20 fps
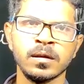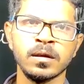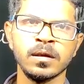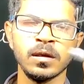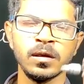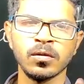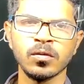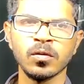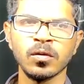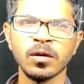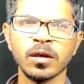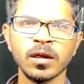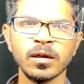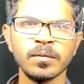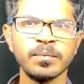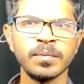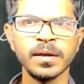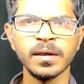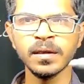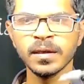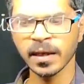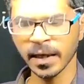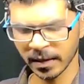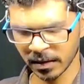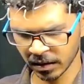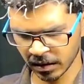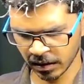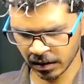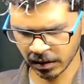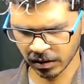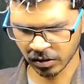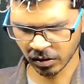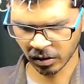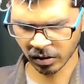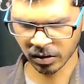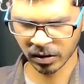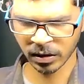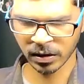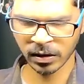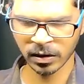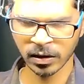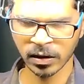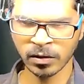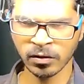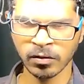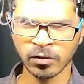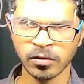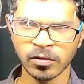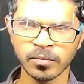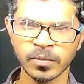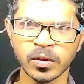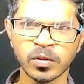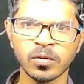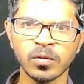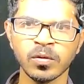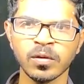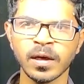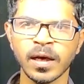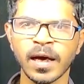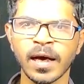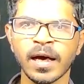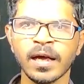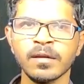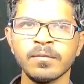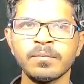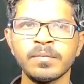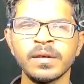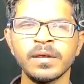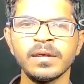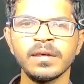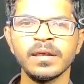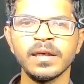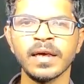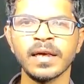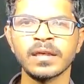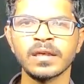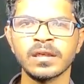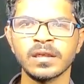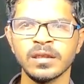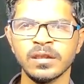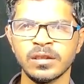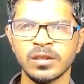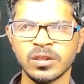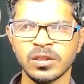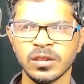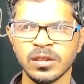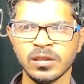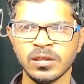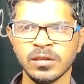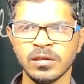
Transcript: He is called as pediatrist, or he can also be called as pediatrician.